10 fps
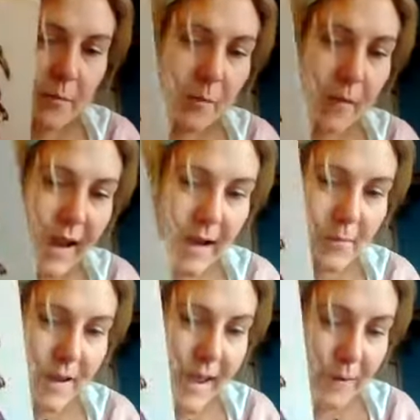May I
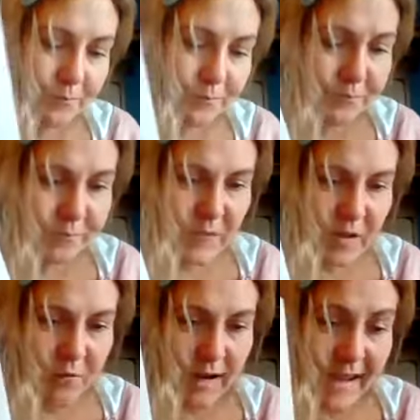play?
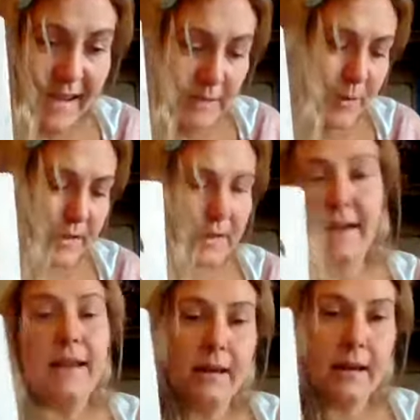Right, Ladybird and
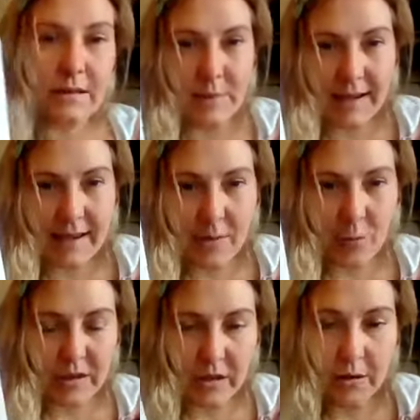I are going to play a game
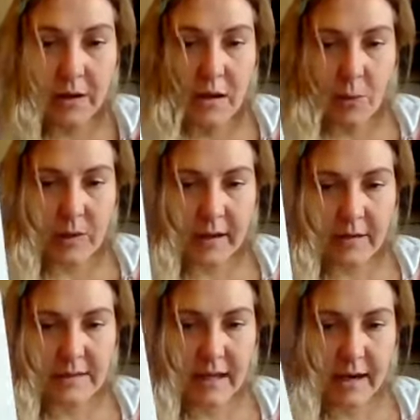with you. We're
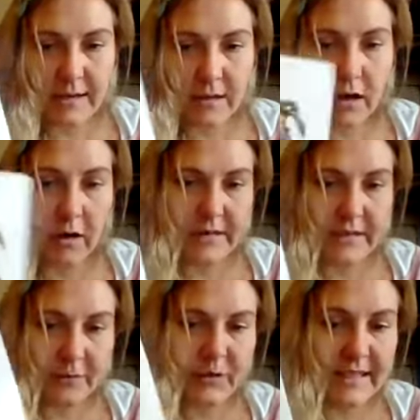going to hide the card. So
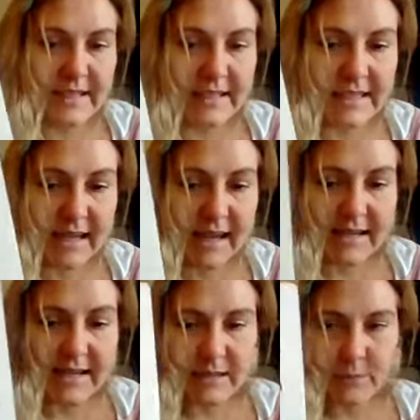if you see this side,
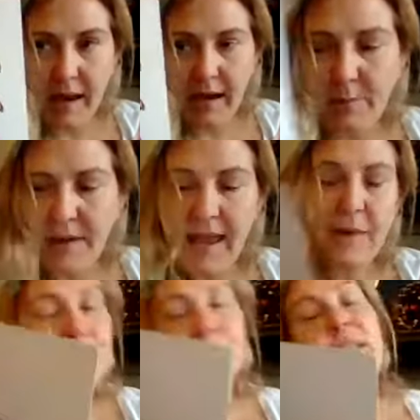it's may play.
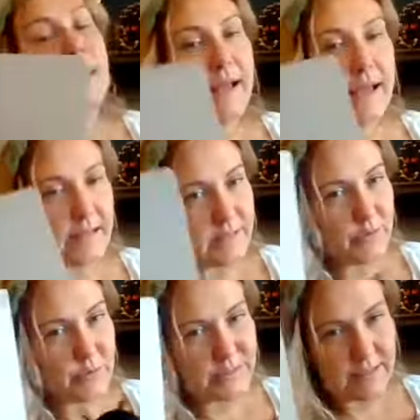And
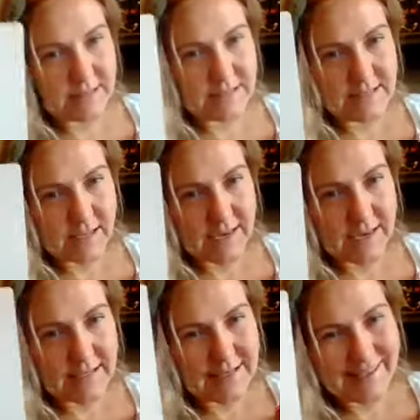if you see this
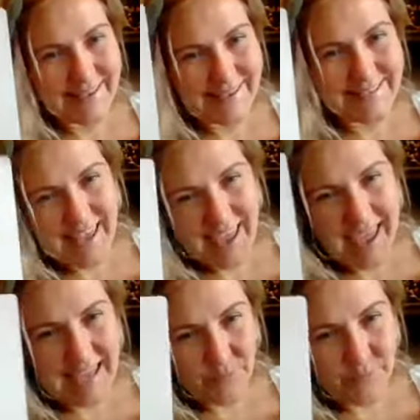side, it's A.
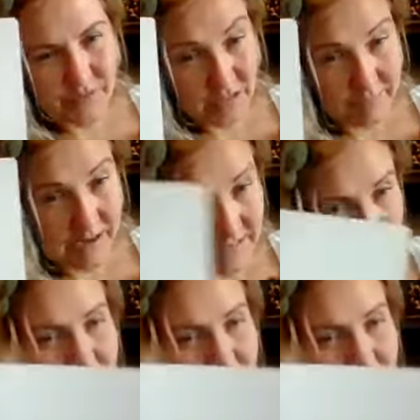Are you ready?